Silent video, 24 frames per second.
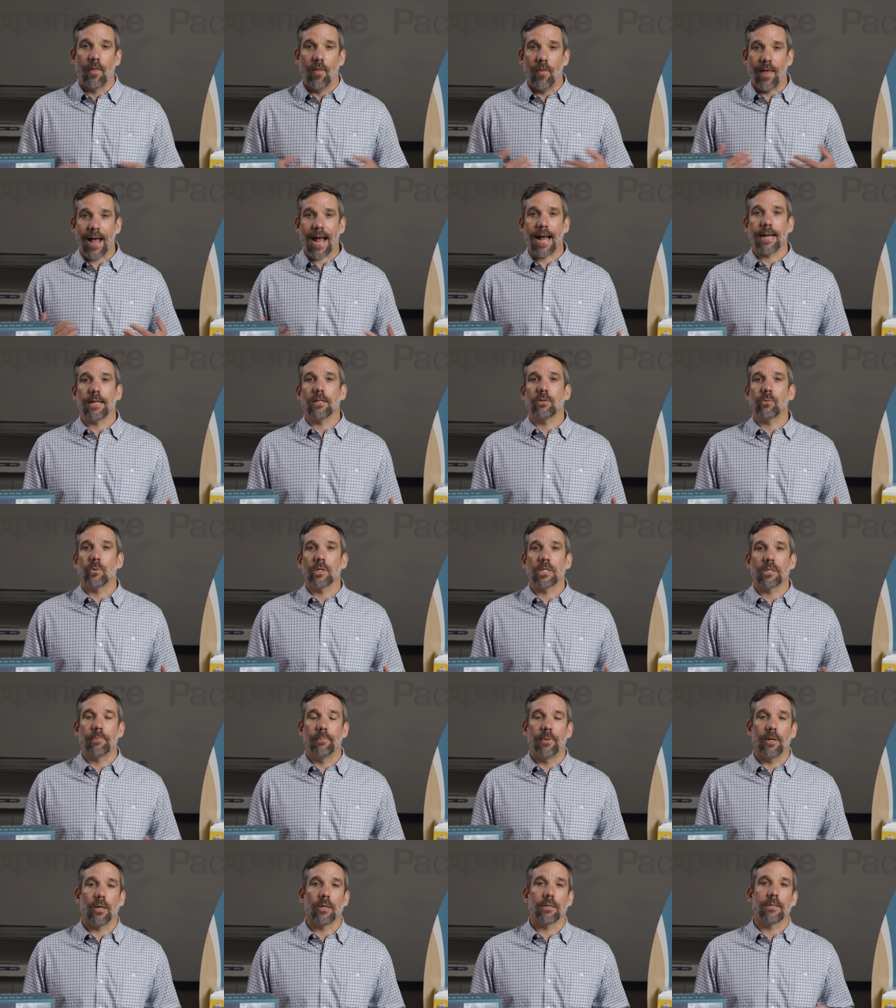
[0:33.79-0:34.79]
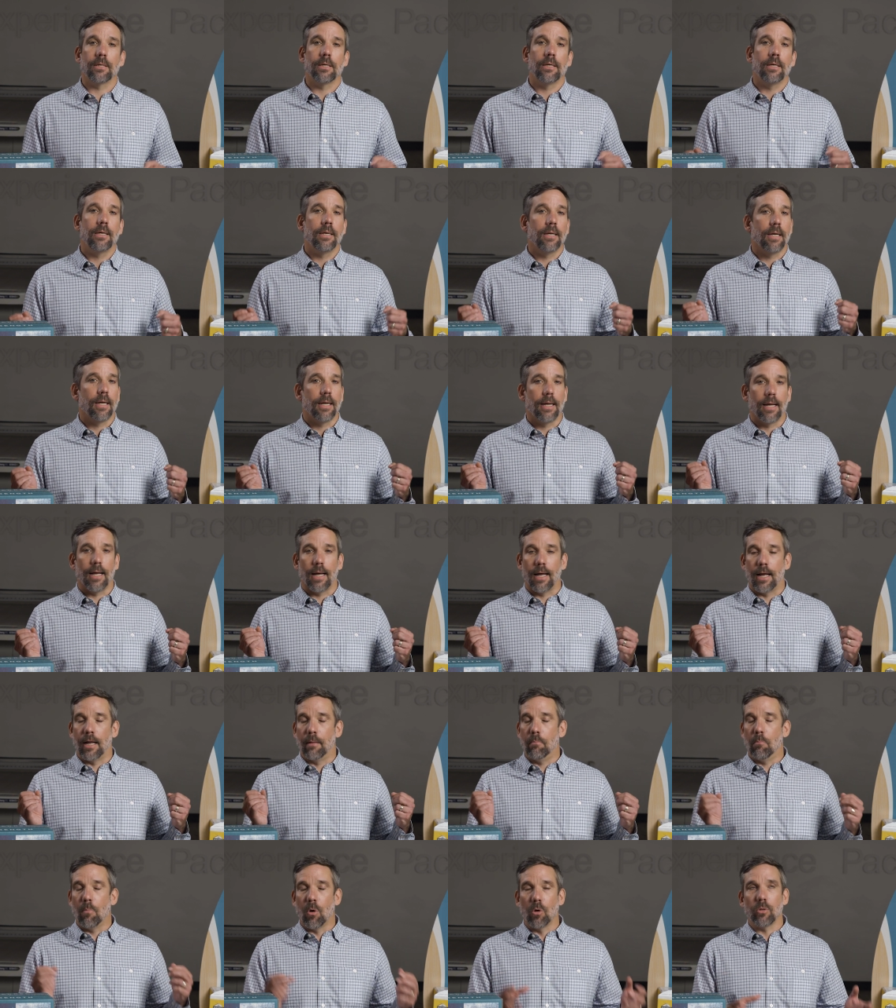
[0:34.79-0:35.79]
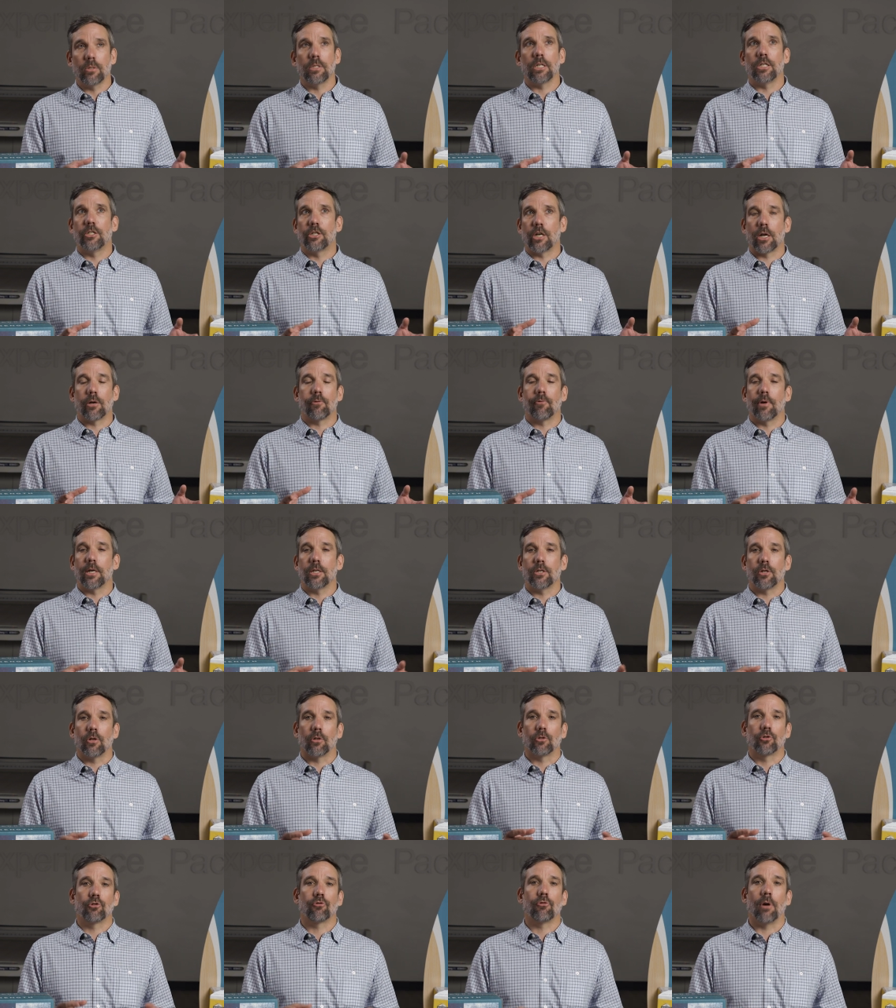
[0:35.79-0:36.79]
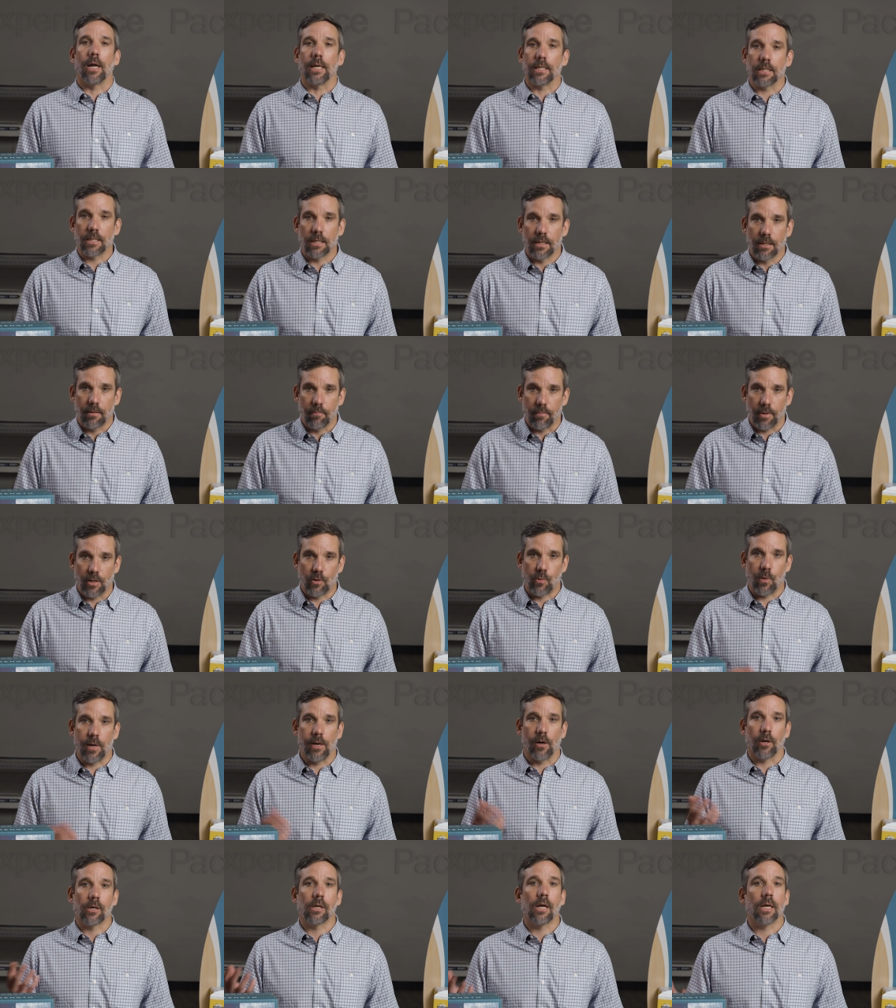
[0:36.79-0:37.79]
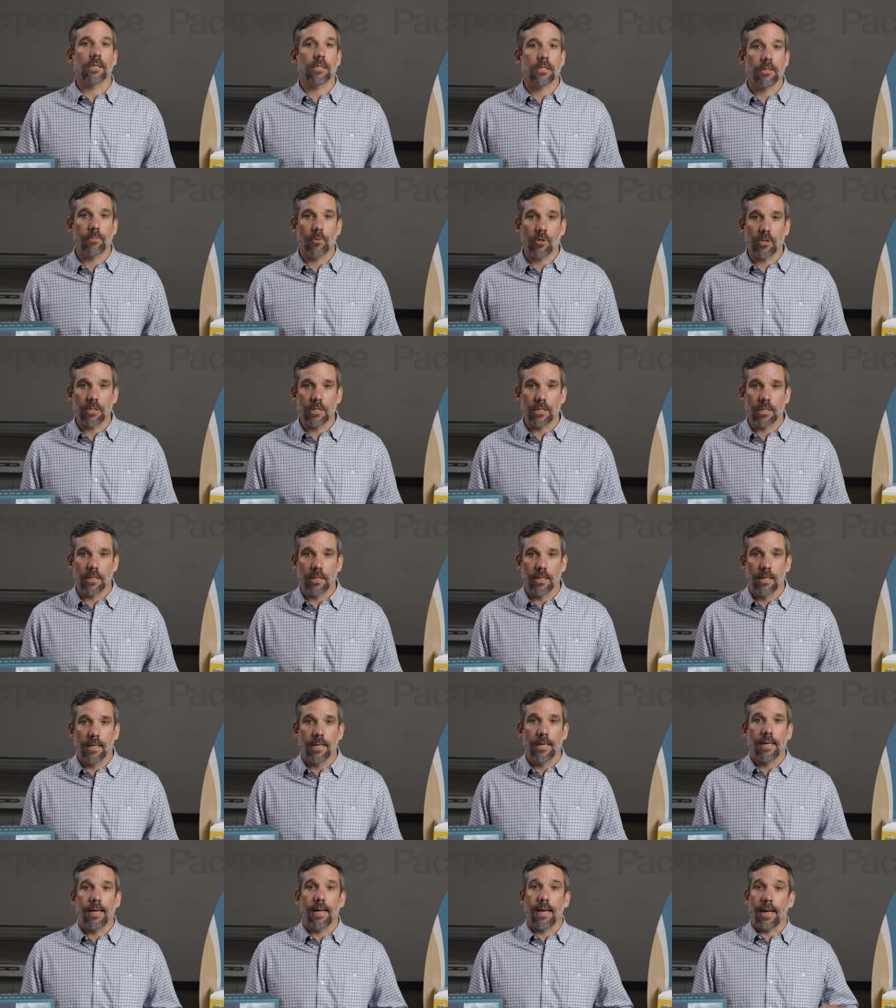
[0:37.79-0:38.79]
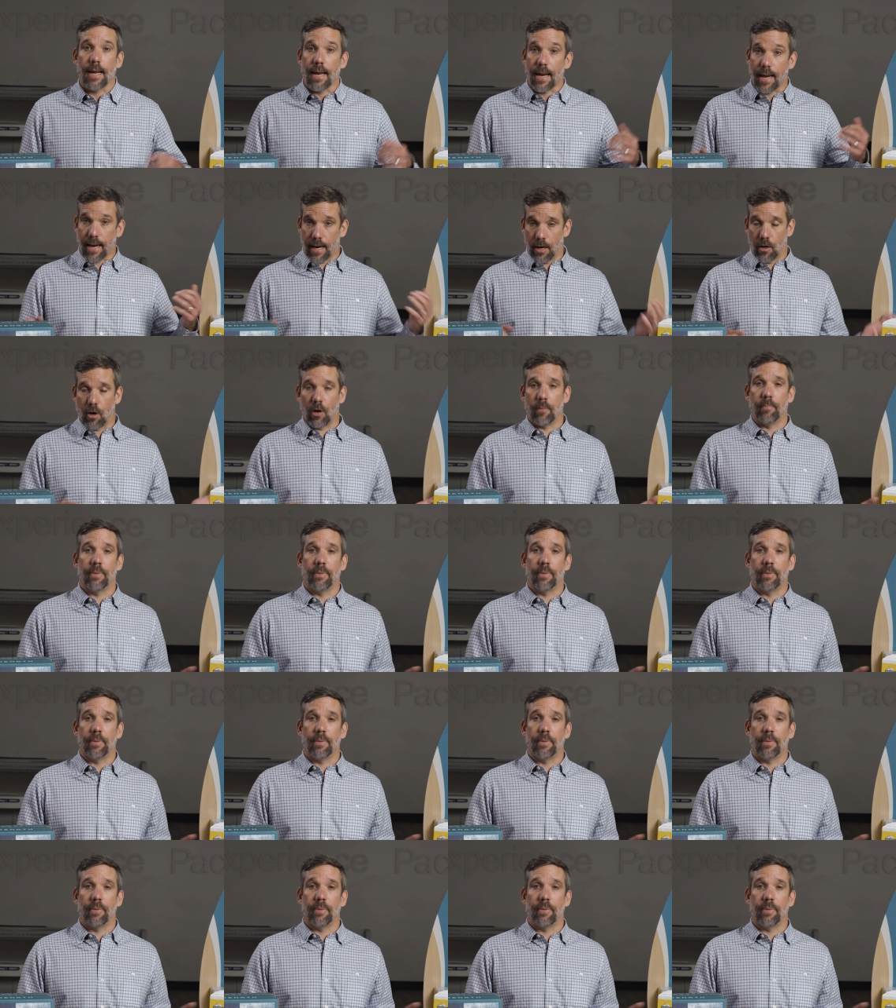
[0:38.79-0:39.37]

That is what's built a multi-generational trust between our customers and our